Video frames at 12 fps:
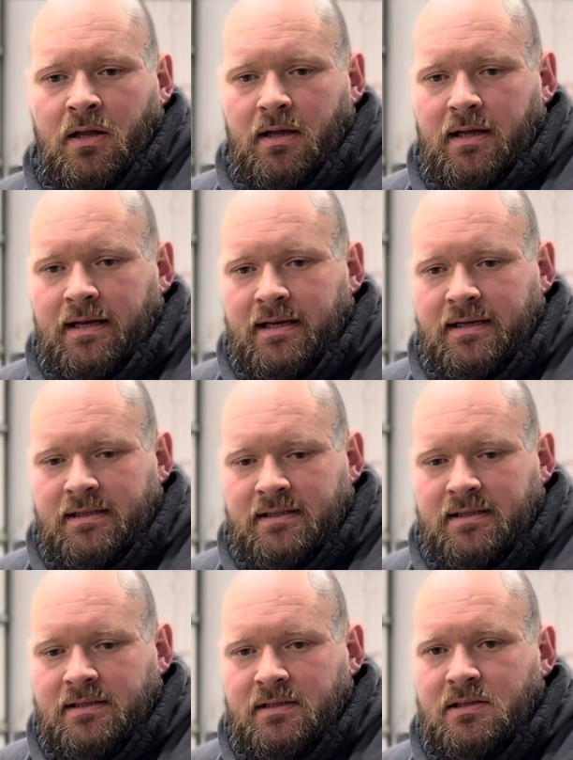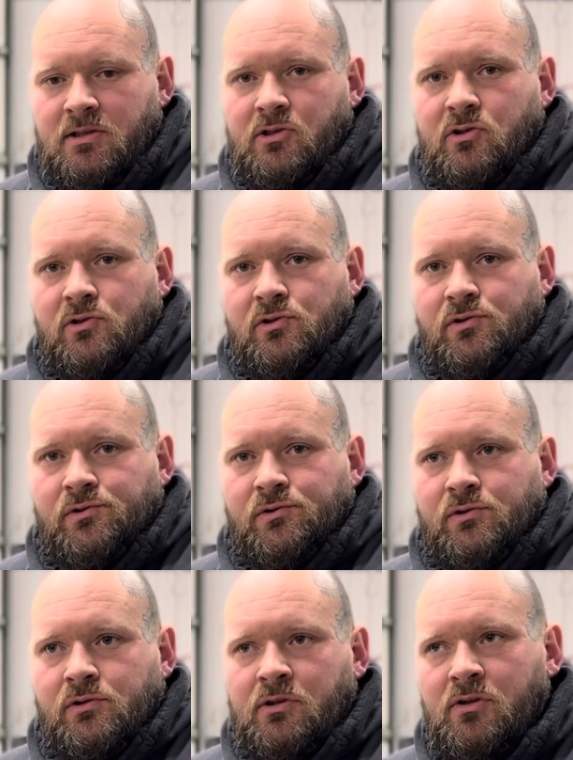is
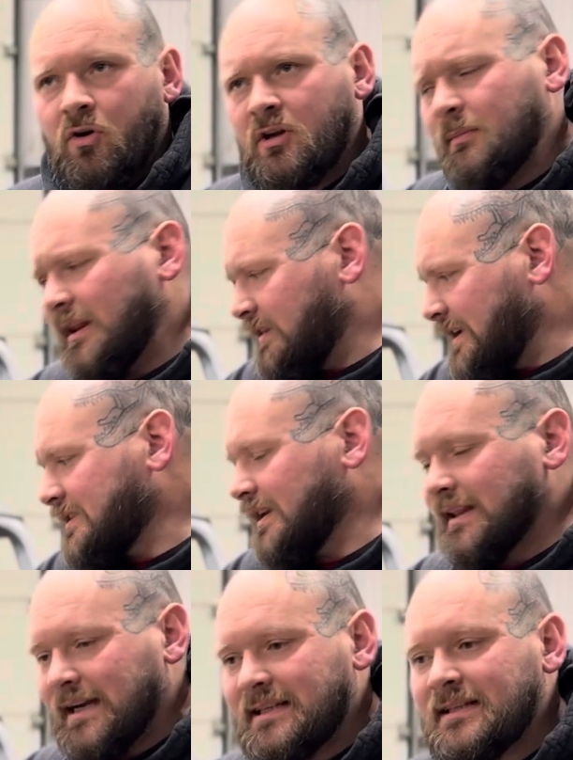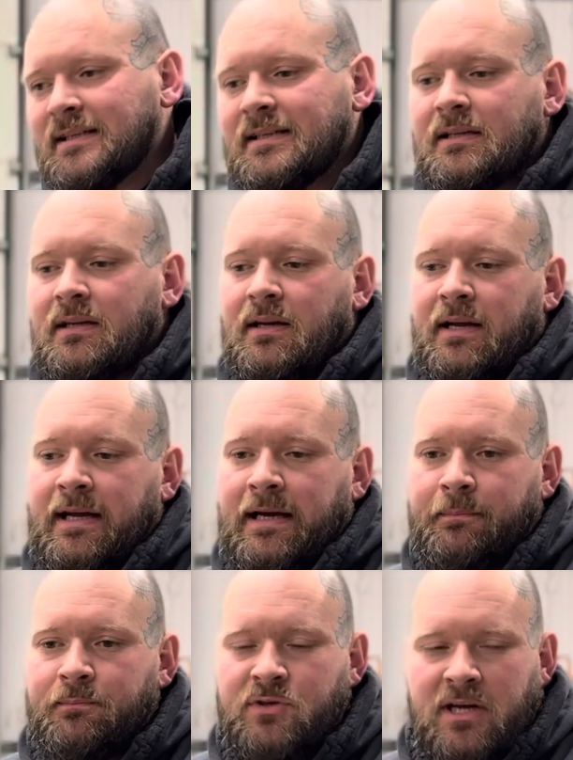document things like this.
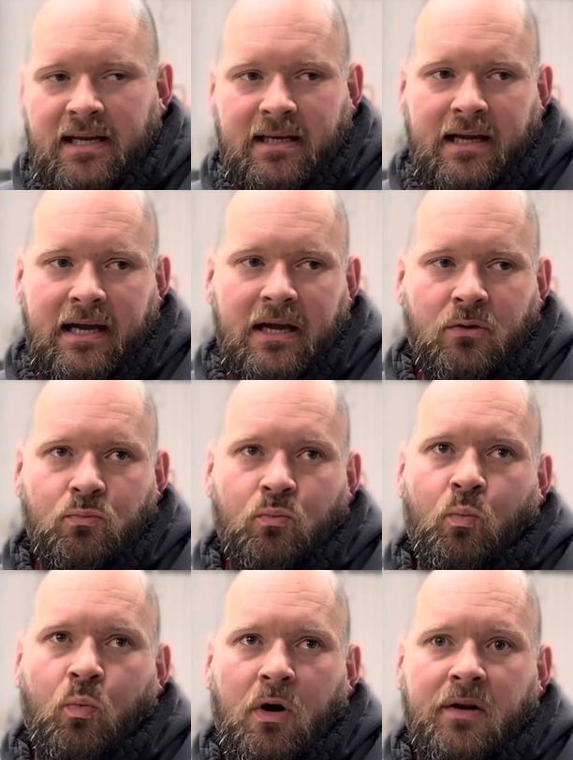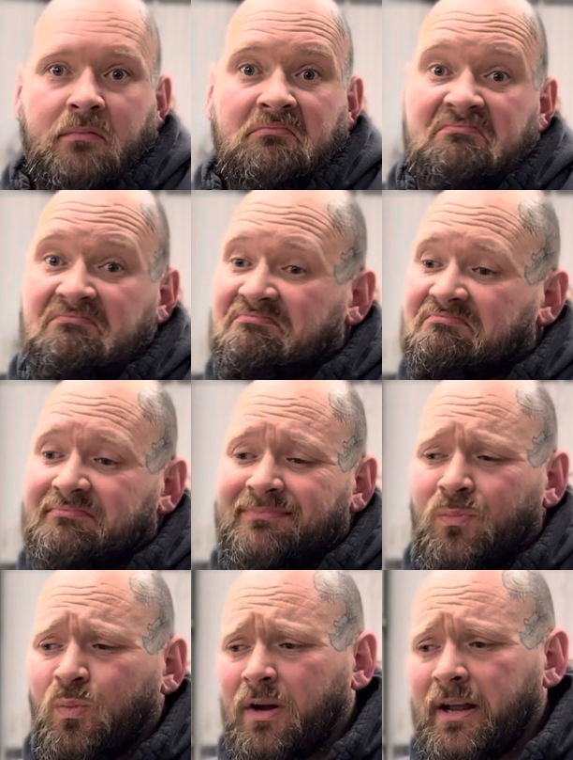Try and get out one
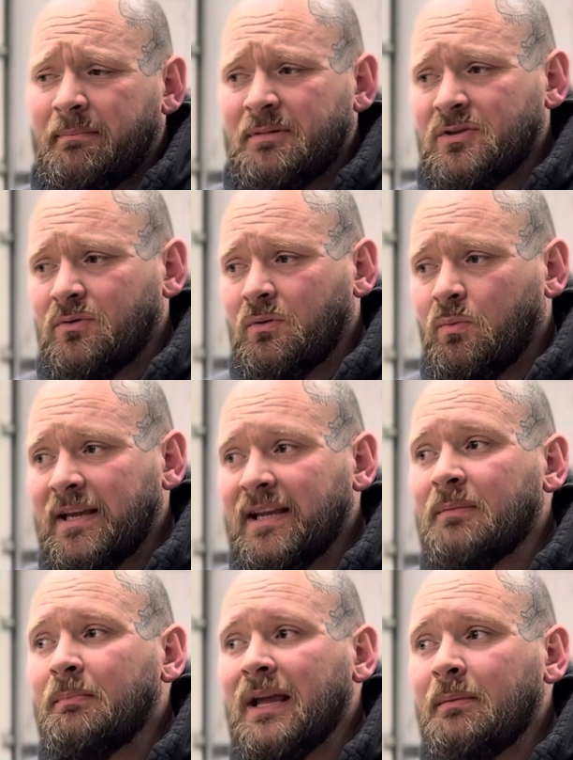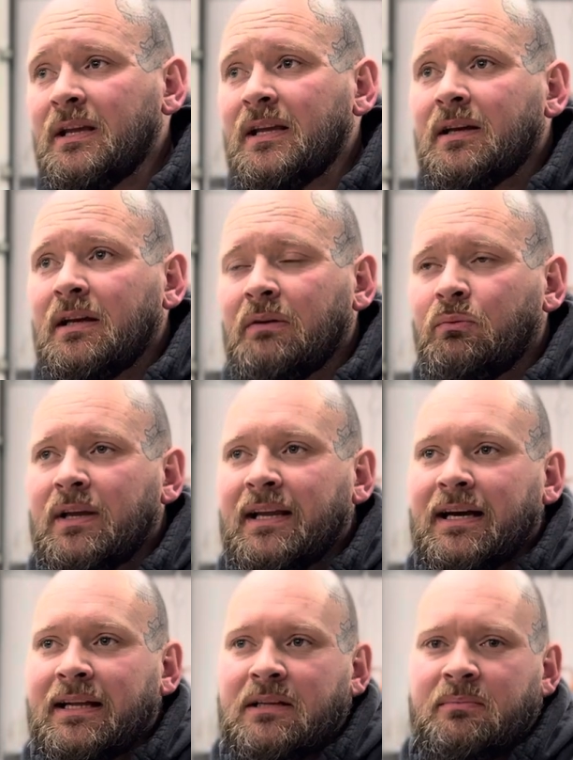episode a week, maybe, if we
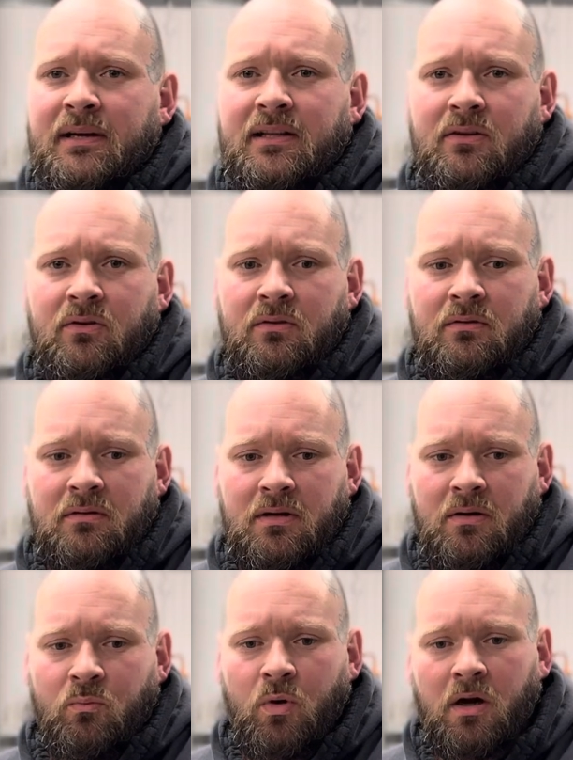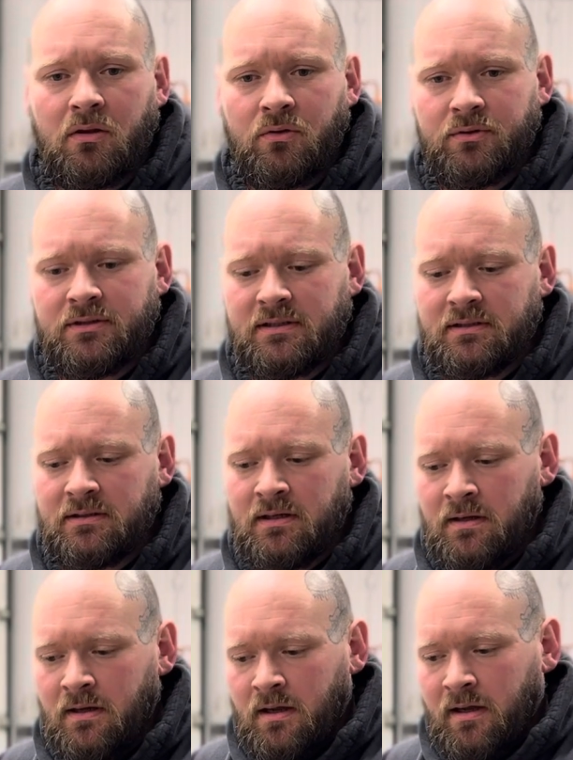can, depending on workload and
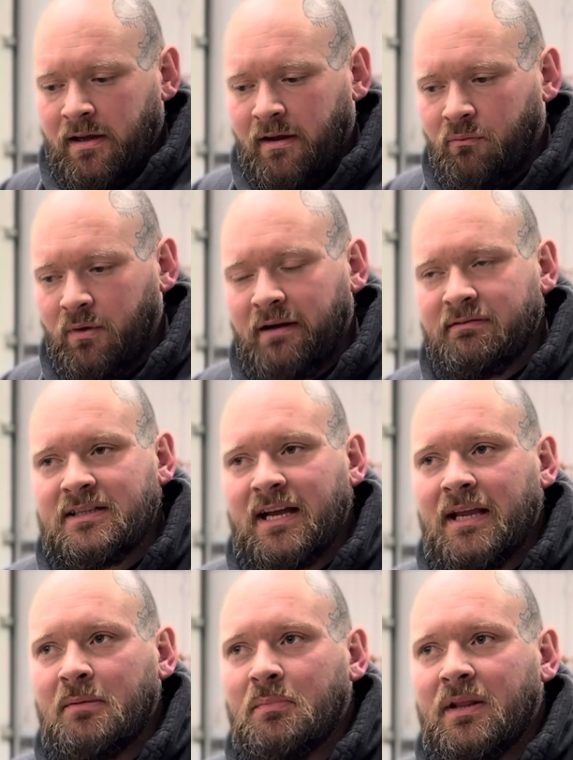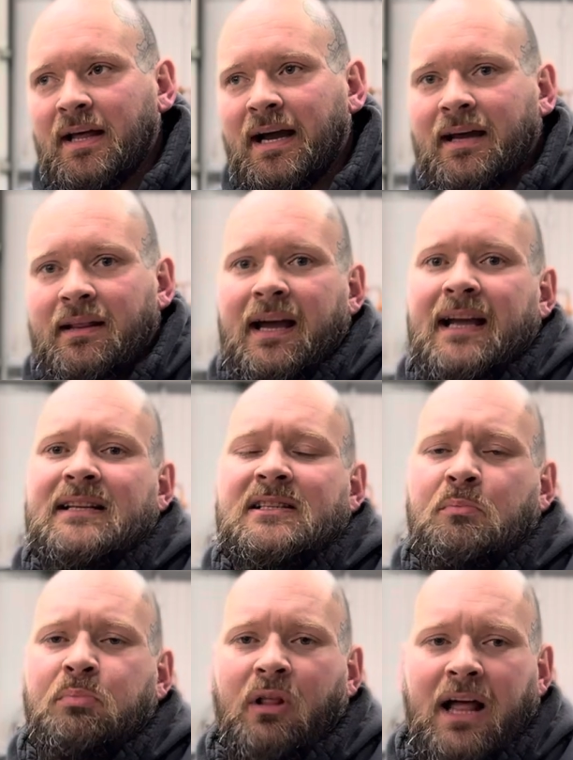if we have time. But that is the
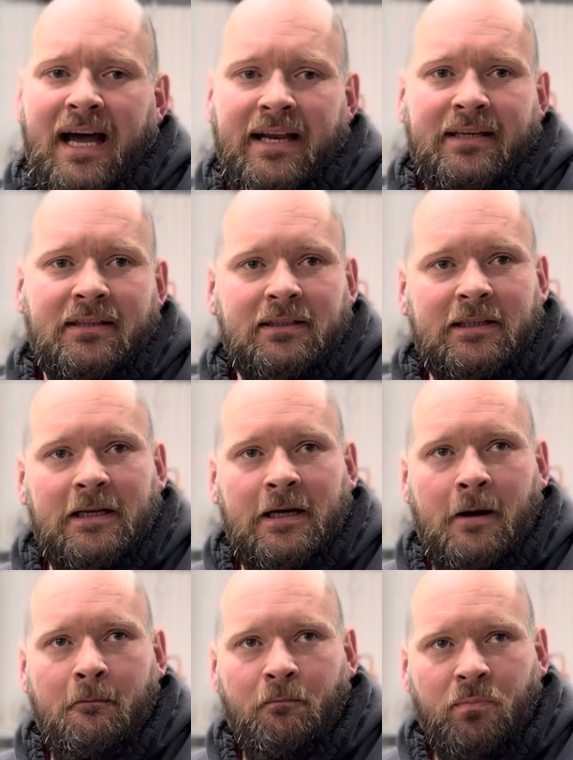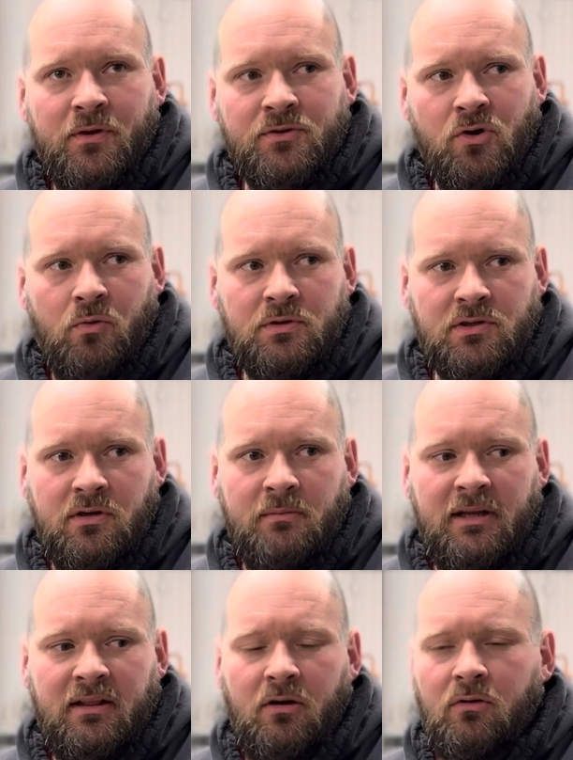plan. There's always going to
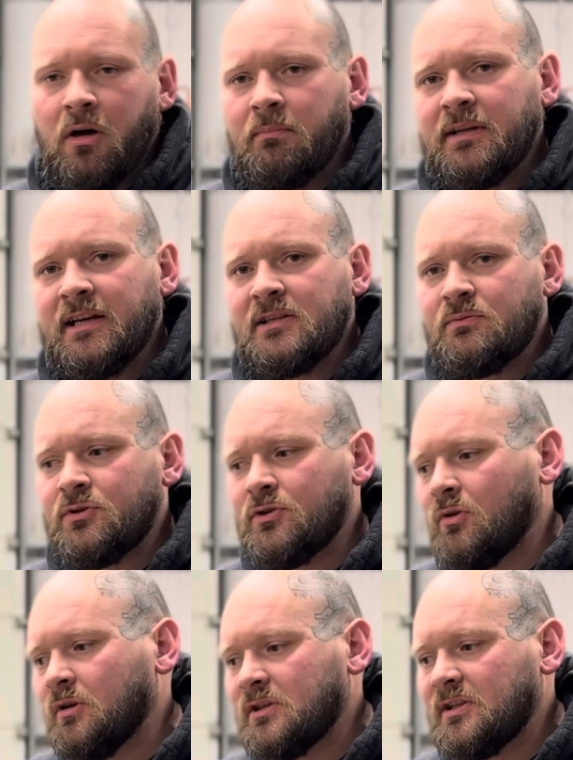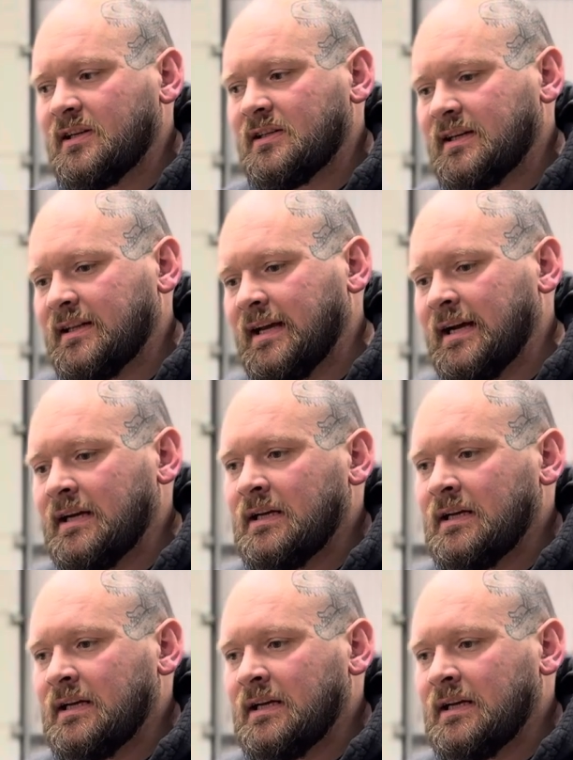be little updates with shorts, things like that.